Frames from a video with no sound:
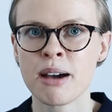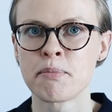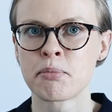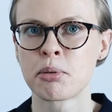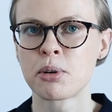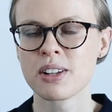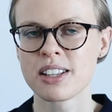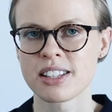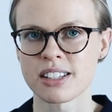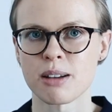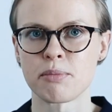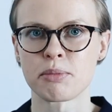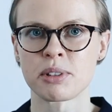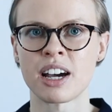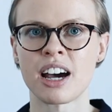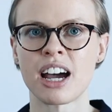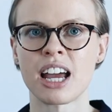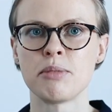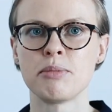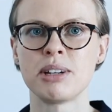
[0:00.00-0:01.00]
Put some
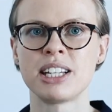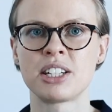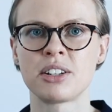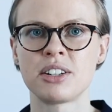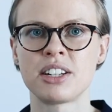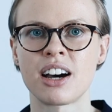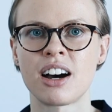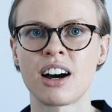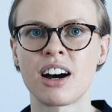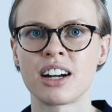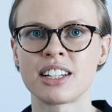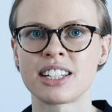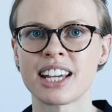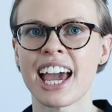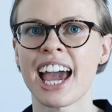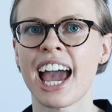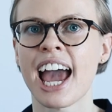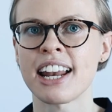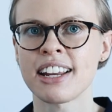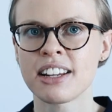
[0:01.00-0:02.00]
time into that,
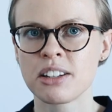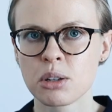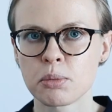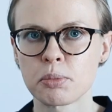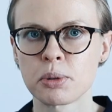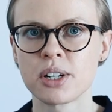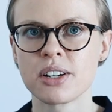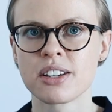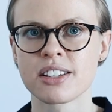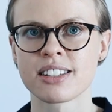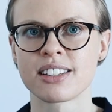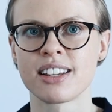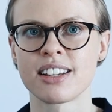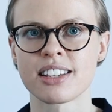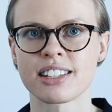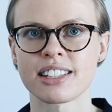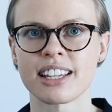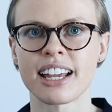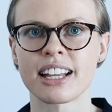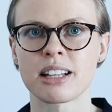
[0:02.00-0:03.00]
edit your personal
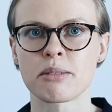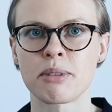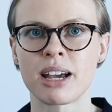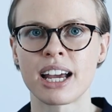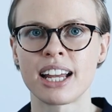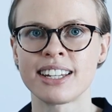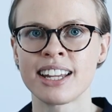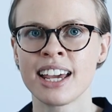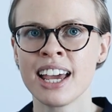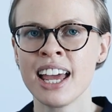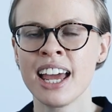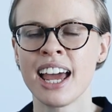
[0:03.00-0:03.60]
statement,